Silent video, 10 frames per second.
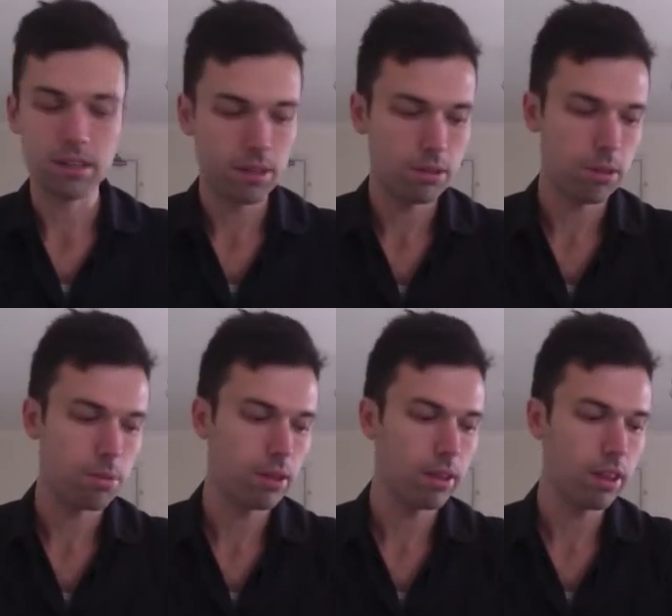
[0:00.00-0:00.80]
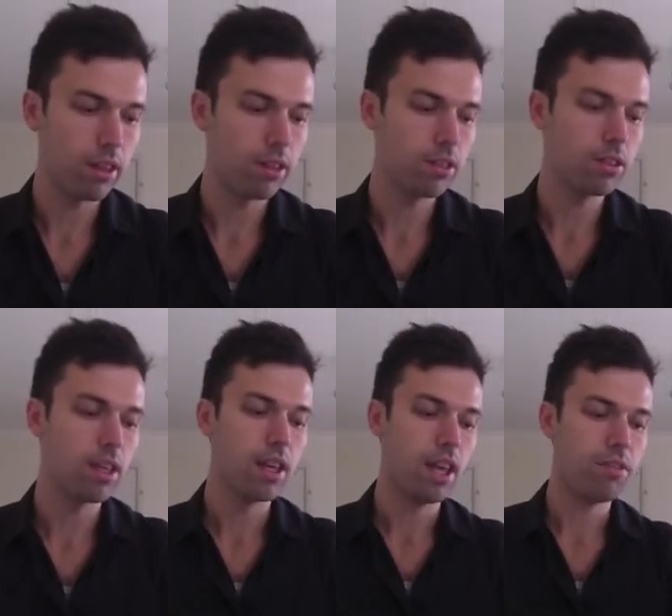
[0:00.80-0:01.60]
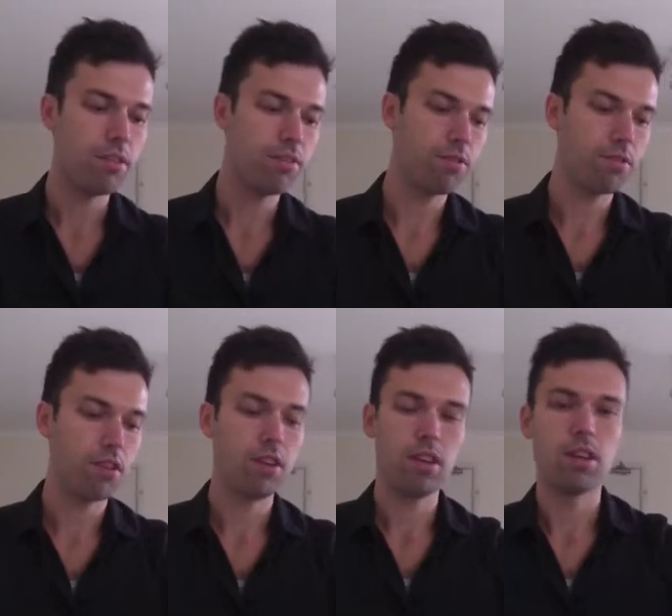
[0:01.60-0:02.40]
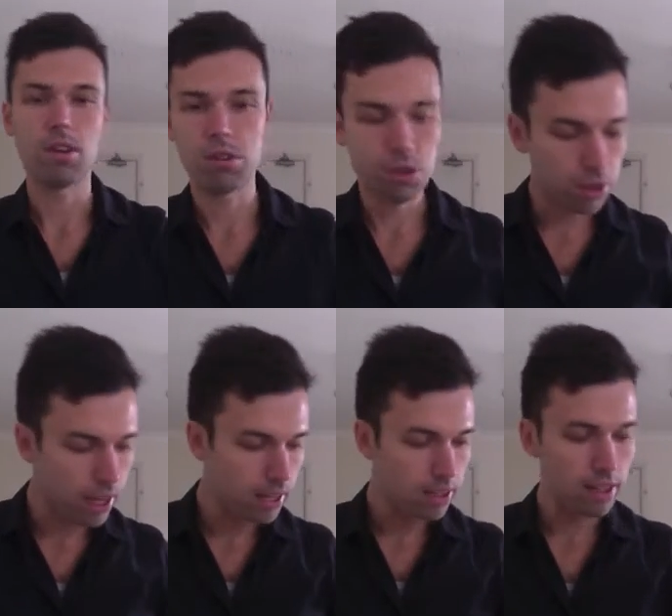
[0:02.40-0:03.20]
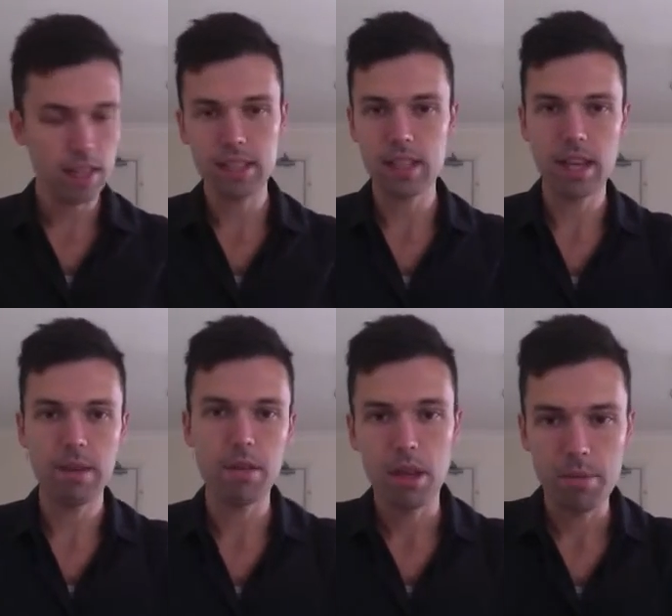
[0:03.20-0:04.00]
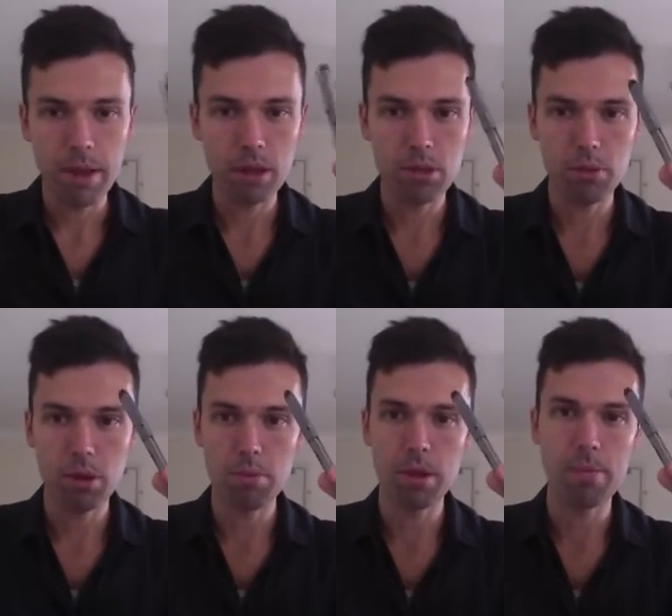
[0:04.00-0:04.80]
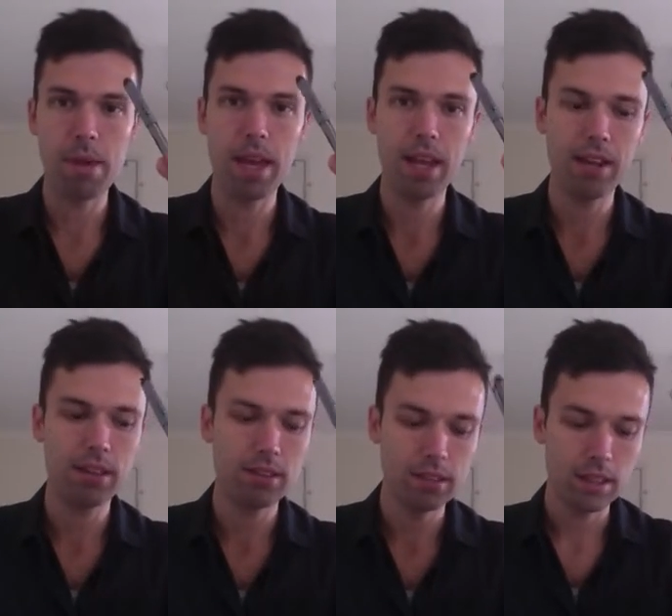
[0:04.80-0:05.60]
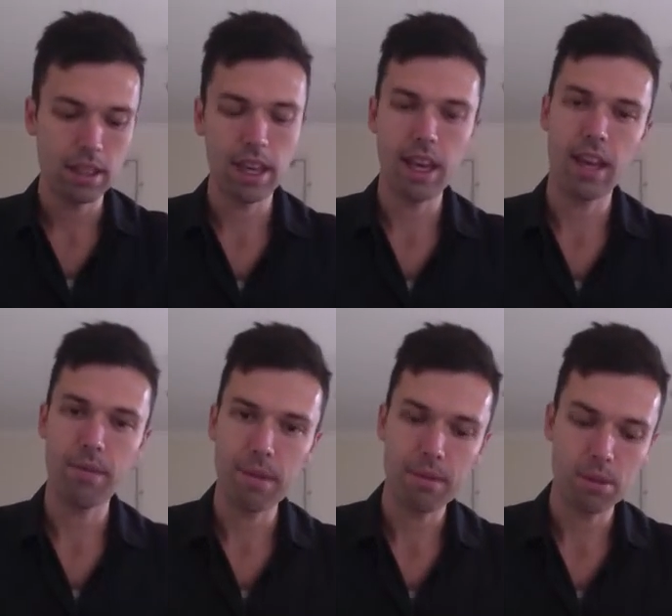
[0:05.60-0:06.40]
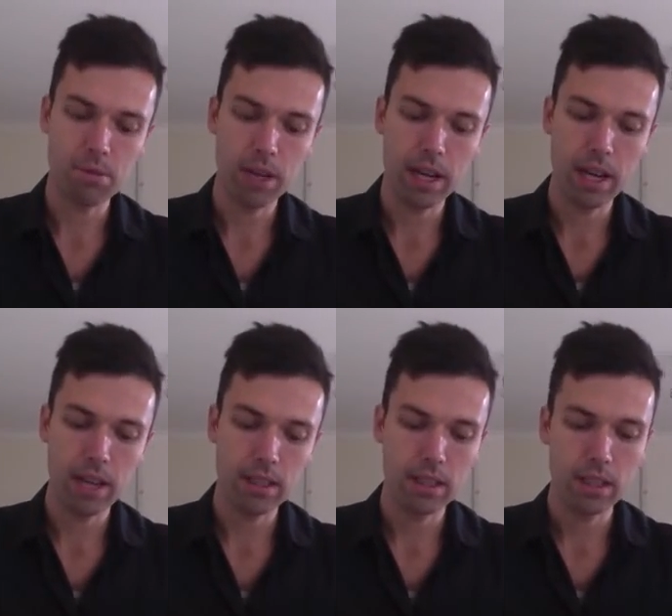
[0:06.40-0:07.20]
So bring one of those. If you've got a short answer exam, you may also want to bring a pen, okay, and maybe some whiteout.